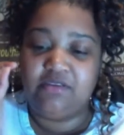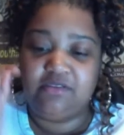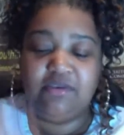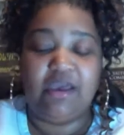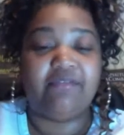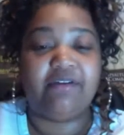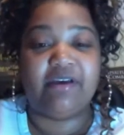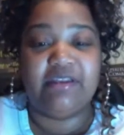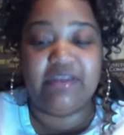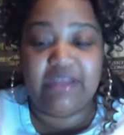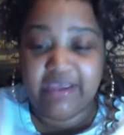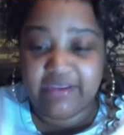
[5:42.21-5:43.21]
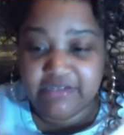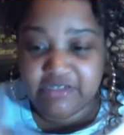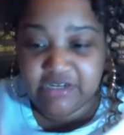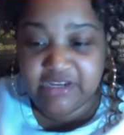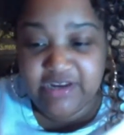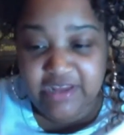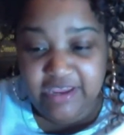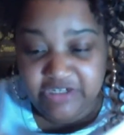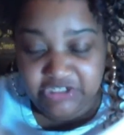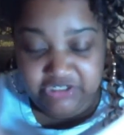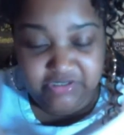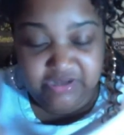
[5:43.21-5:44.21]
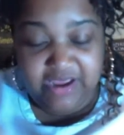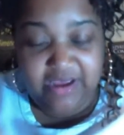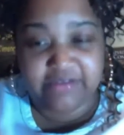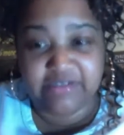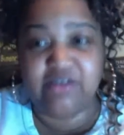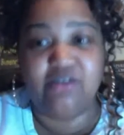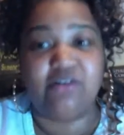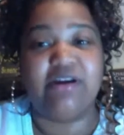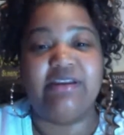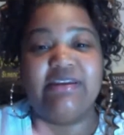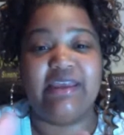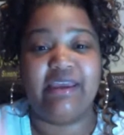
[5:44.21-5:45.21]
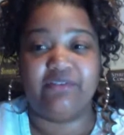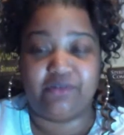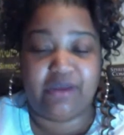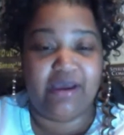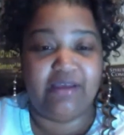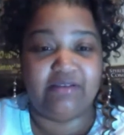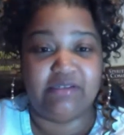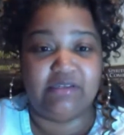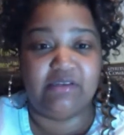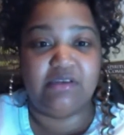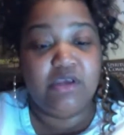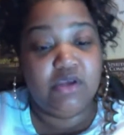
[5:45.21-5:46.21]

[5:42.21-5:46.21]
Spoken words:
you have connection content or connector content.